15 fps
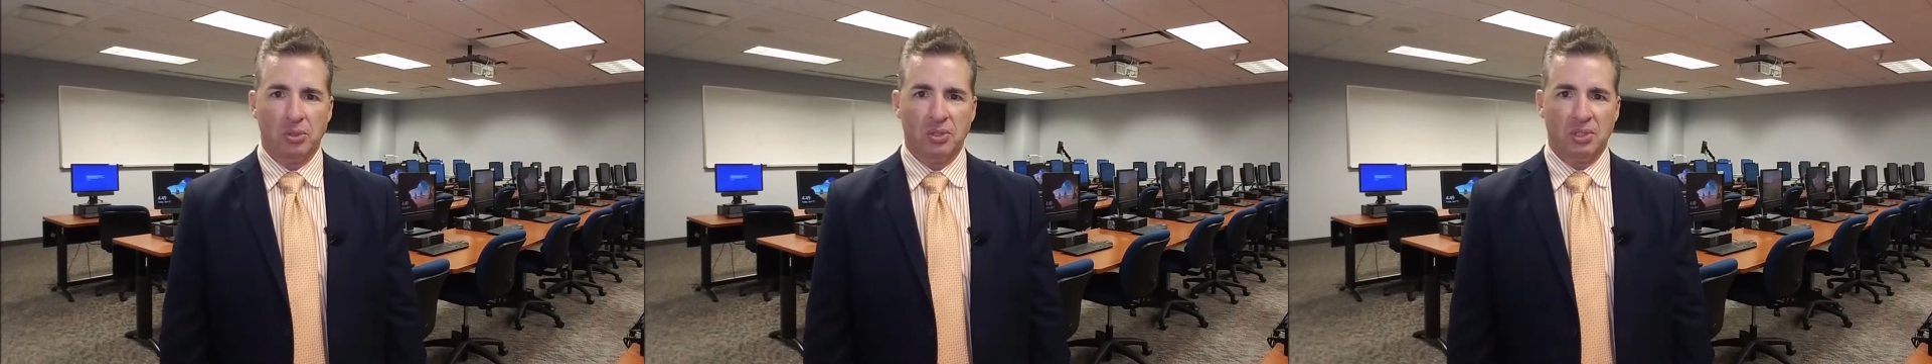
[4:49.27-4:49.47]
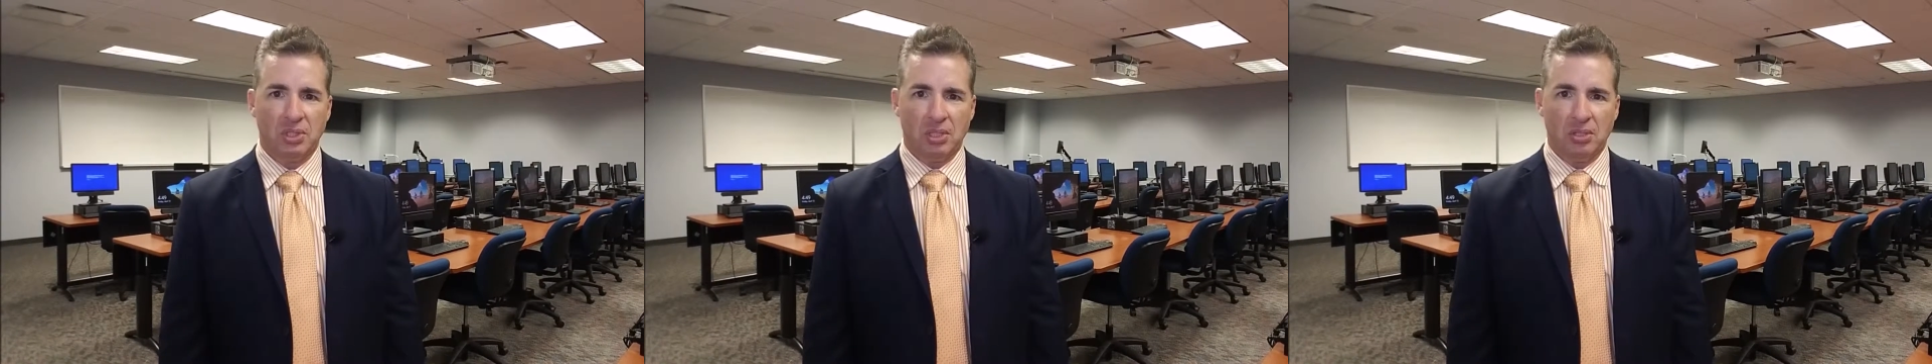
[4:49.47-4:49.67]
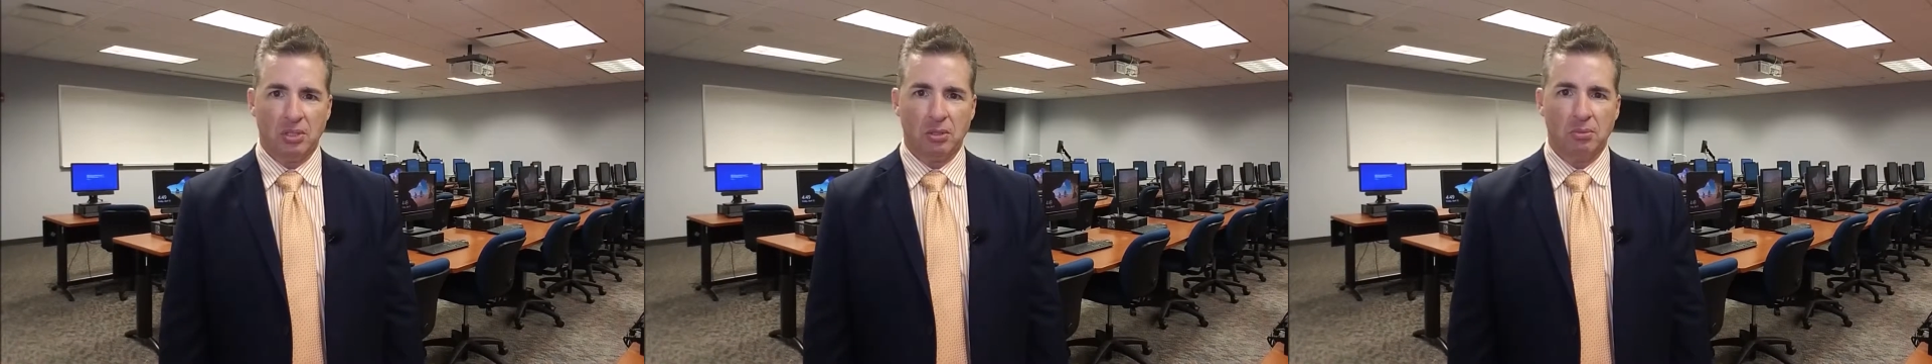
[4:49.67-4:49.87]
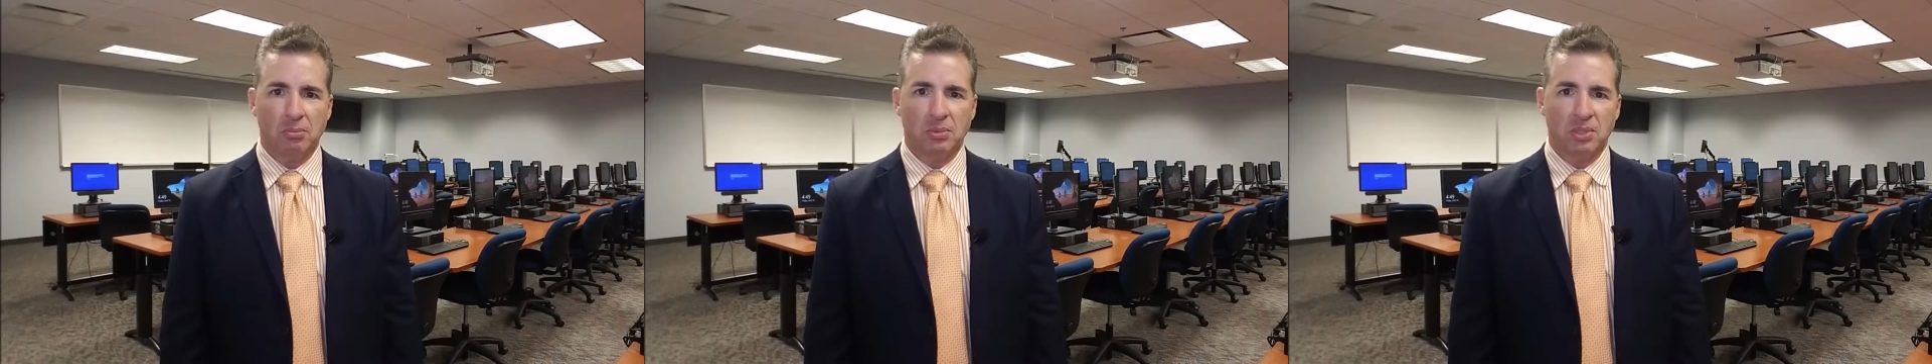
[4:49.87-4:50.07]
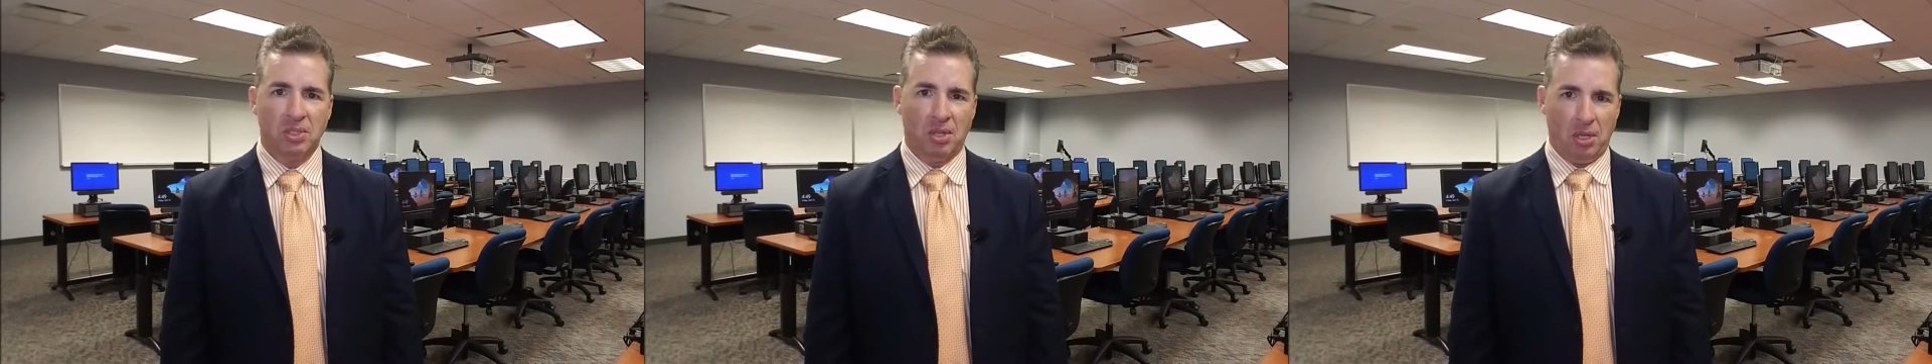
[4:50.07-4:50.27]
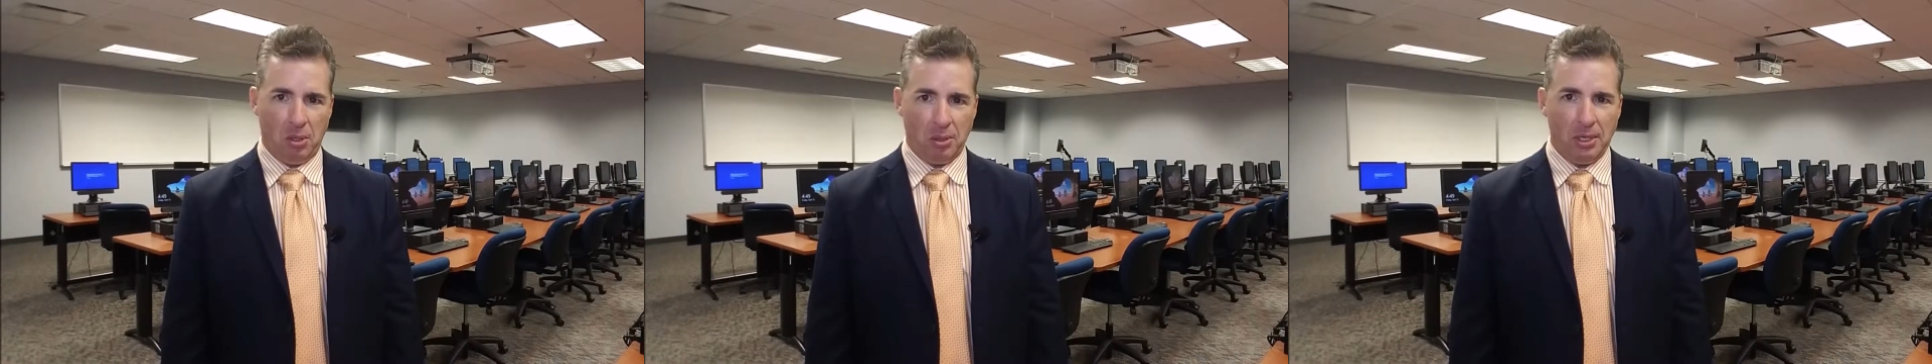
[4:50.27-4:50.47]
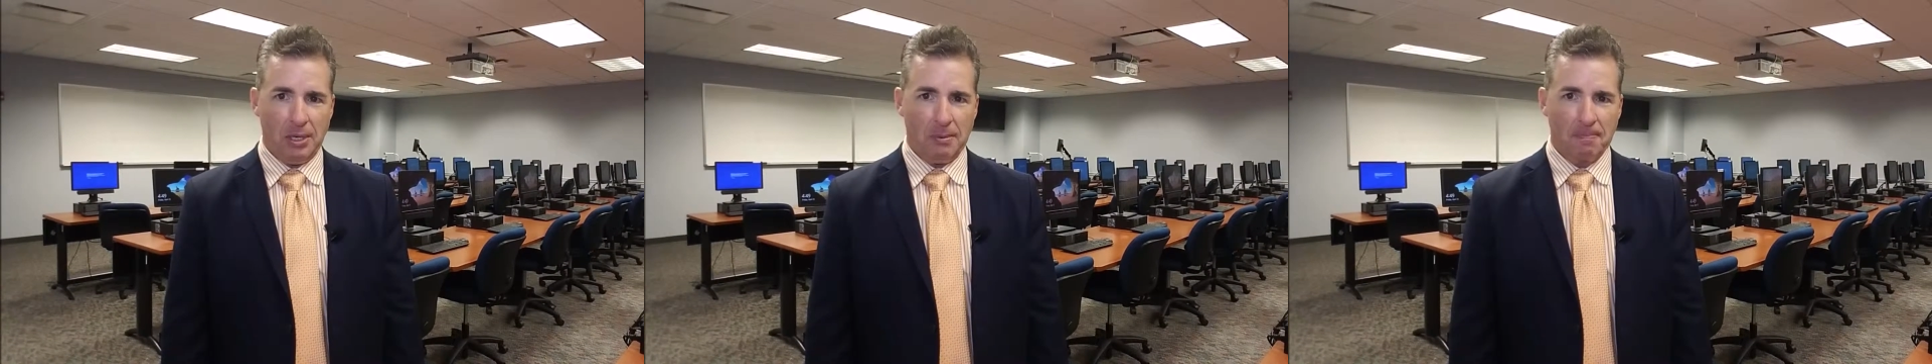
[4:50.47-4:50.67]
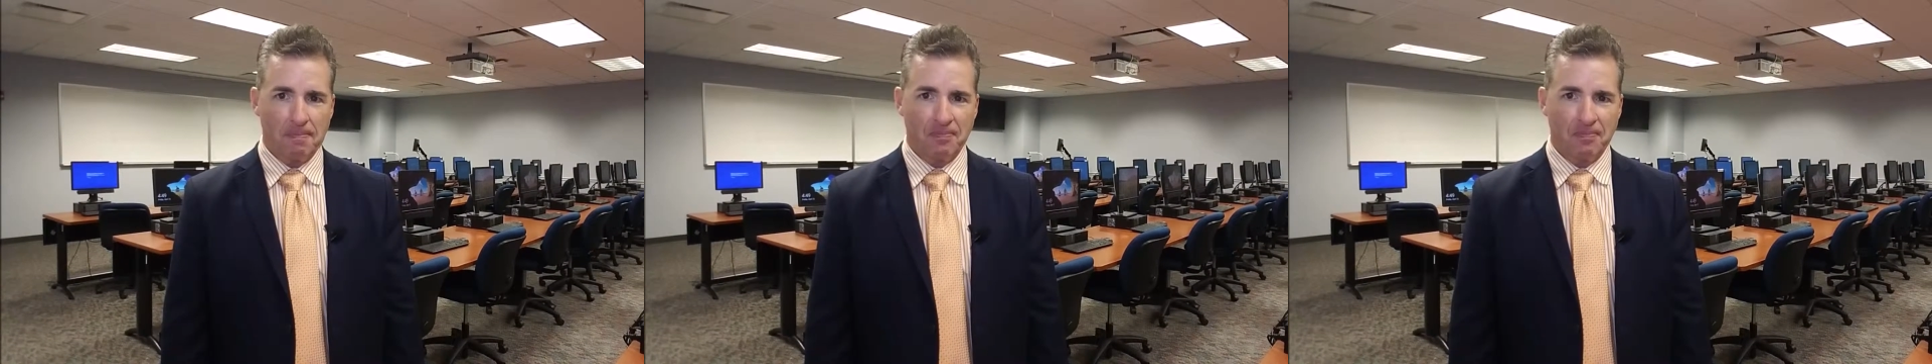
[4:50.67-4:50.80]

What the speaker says: systems theory.